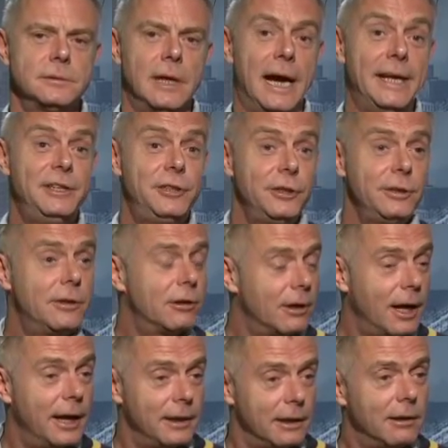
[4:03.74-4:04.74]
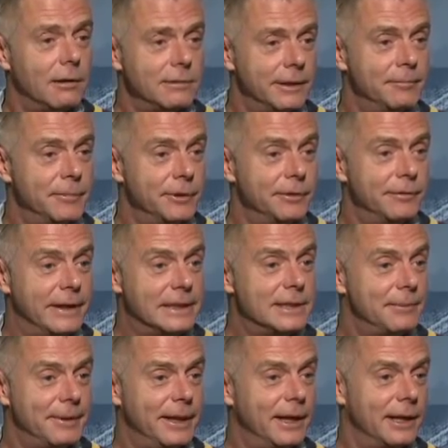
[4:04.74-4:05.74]
I do cry a lot in movies.
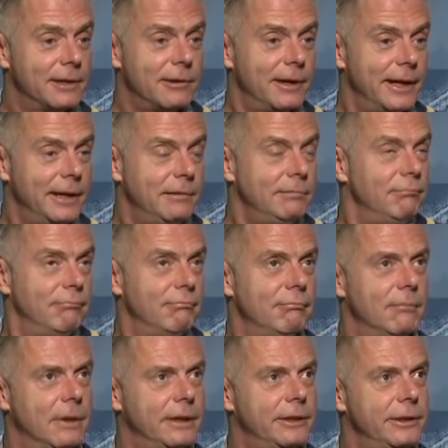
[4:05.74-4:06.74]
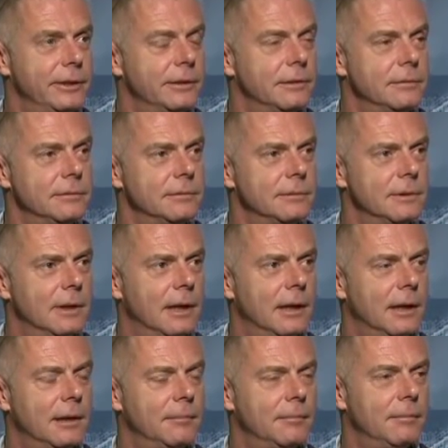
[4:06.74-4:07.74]
I mean, I cry, I do.
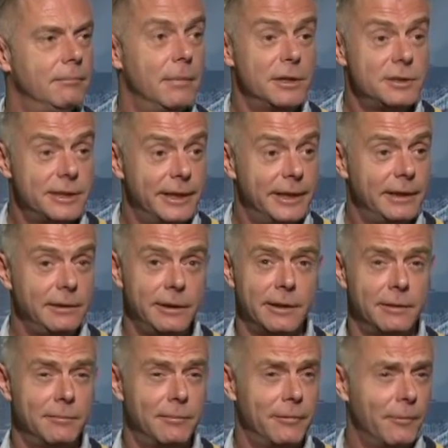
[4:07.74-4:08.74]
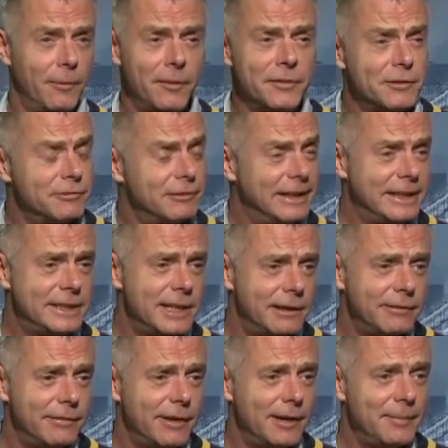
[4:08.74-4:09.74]
Mostly, you know, the ones that really
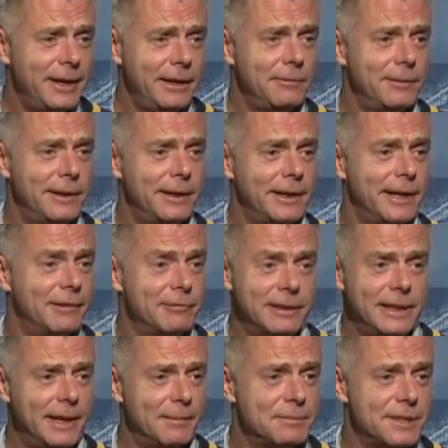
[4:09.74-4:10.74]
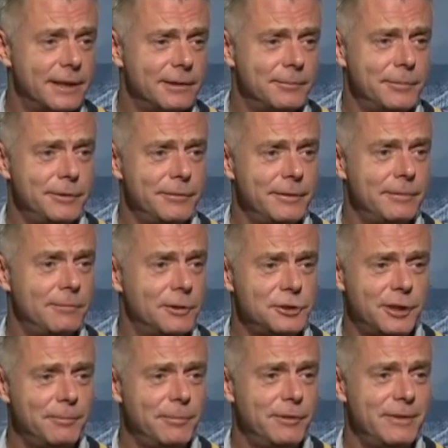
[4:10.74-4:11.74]
terrify me when I get really upset on
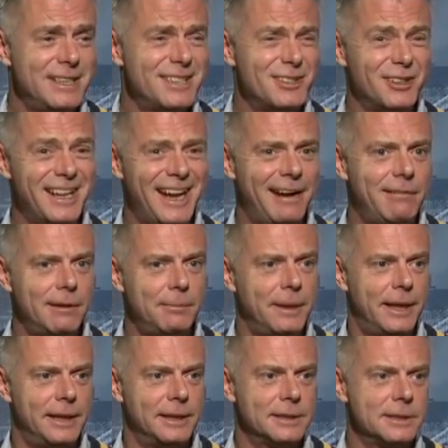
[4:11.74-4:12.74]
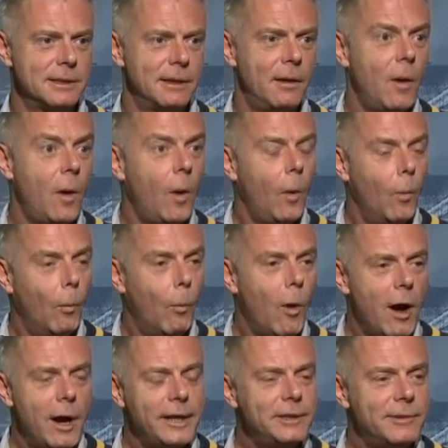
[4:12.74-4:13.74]
watching movies is on aeroplanes.
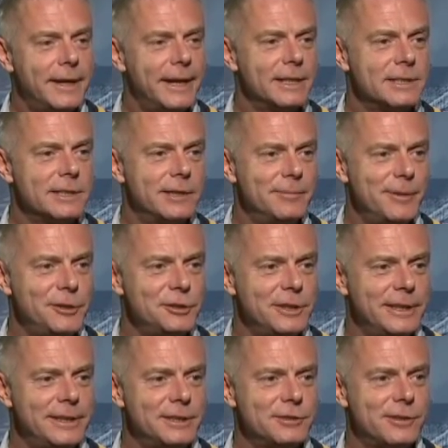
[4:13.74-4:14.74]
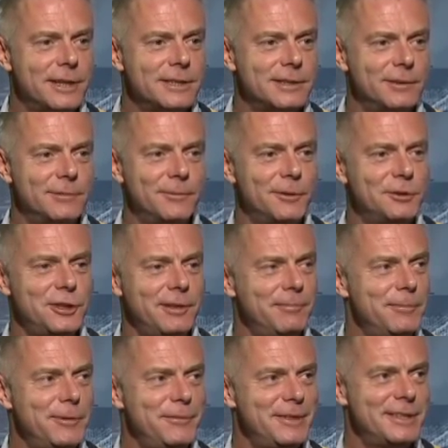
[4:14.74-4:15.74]
Why do I get so emotionally distressed watching
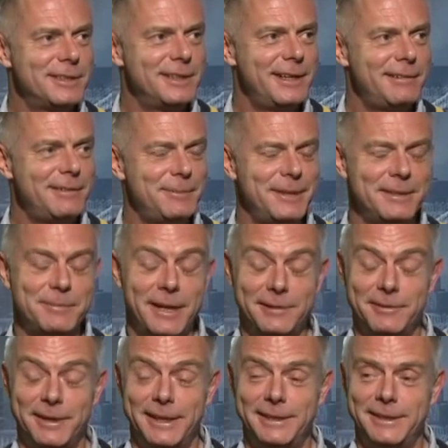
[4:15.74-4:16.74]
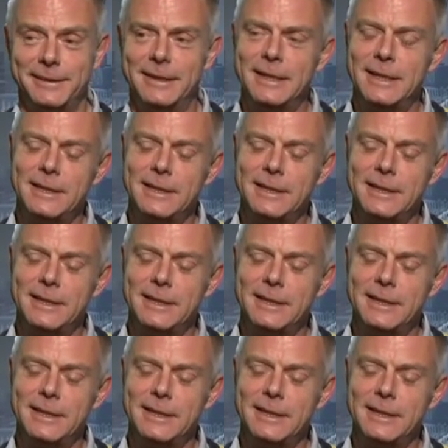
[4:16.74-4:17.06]
movies on aeroplanes? But anyway, I do.